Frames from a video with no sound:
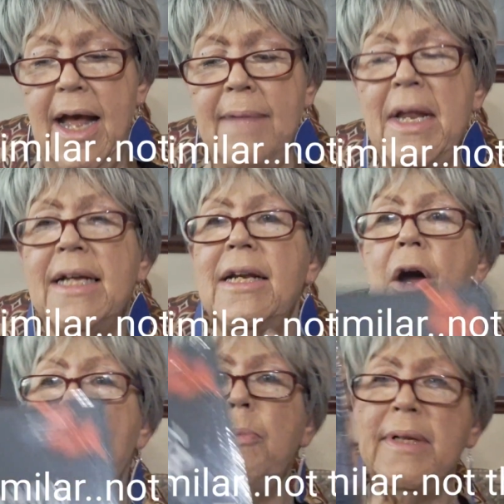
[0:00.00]
I'm not going to
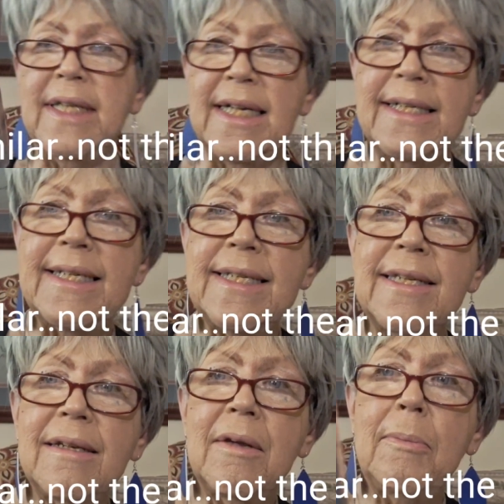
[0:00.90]
open
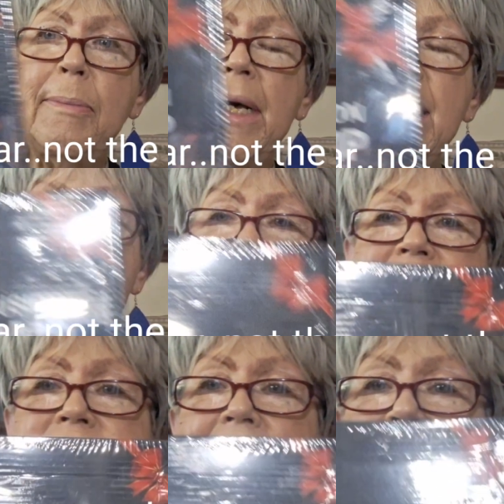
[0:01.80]
this, but
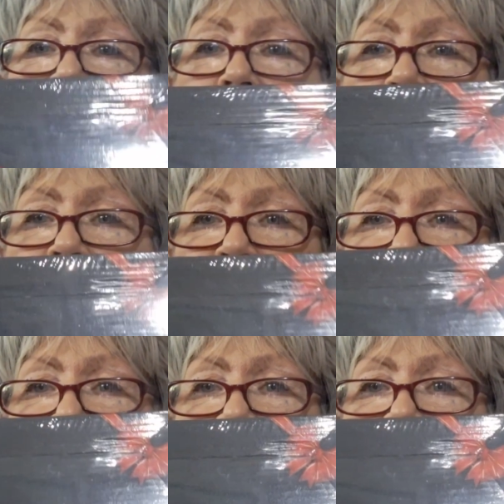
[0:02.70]
it's an
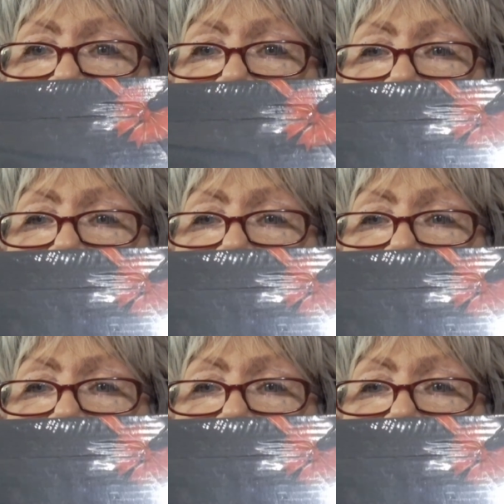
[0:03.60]
Illusion